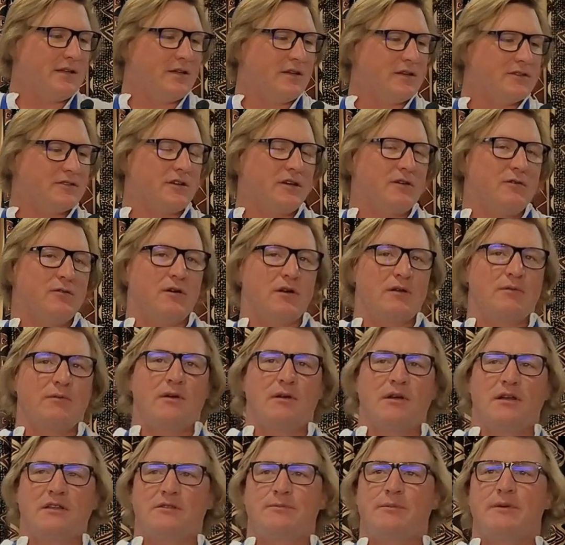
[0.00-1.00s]
So what I
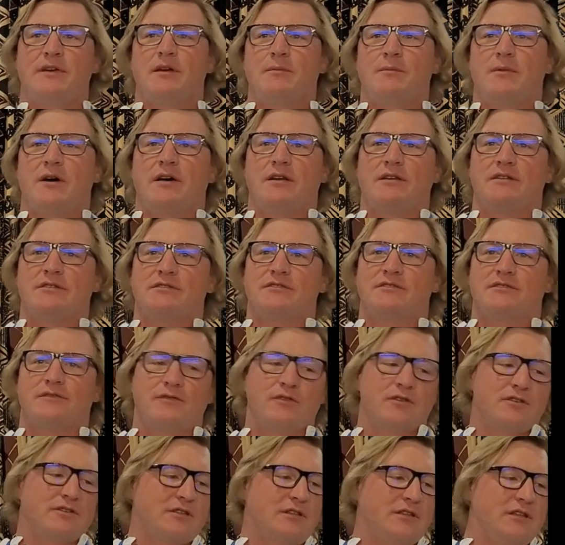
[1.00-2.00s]
want to speak about is
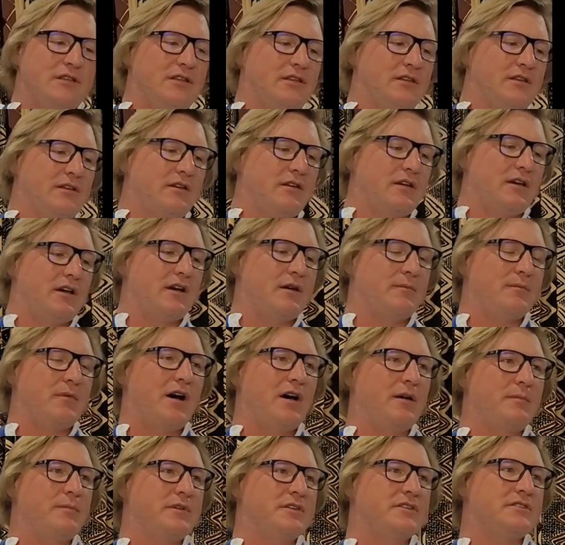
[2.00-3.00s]
firstly
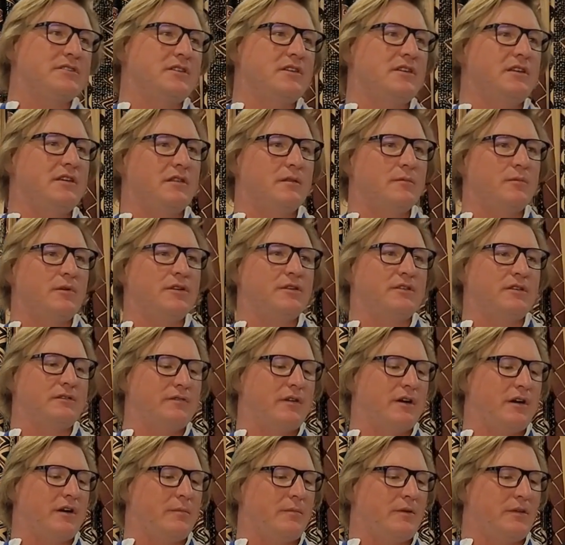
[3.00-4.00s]
IPC in the built
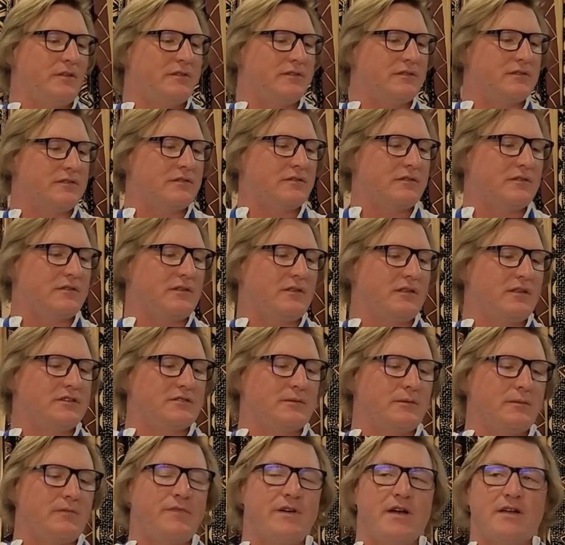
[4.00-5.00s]
environment, and then
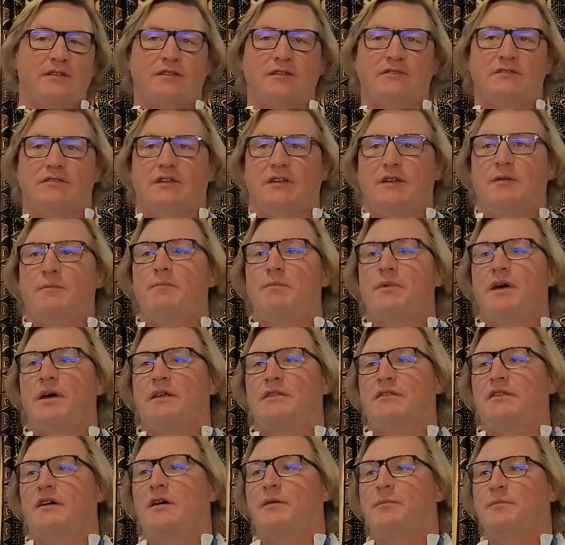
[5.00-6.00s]
some factors that
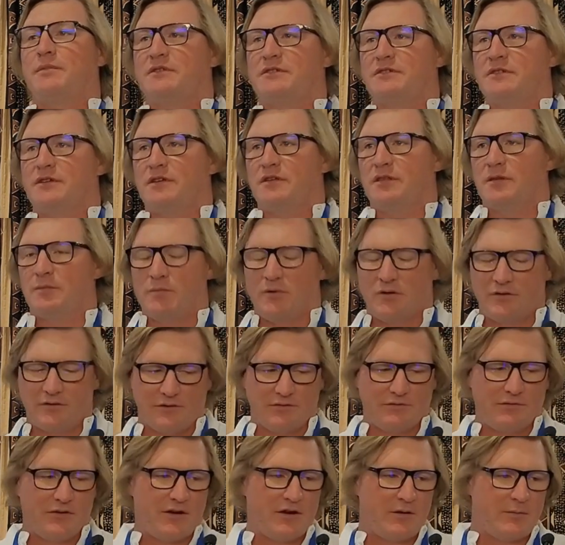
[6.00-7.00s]
impact IPC in the built
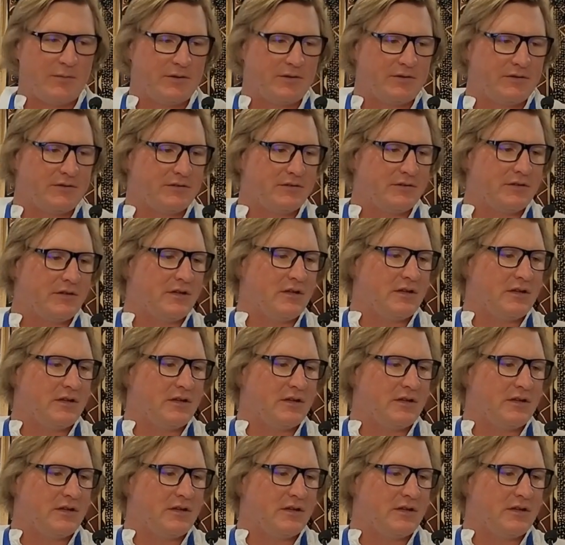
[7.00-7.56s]
environment.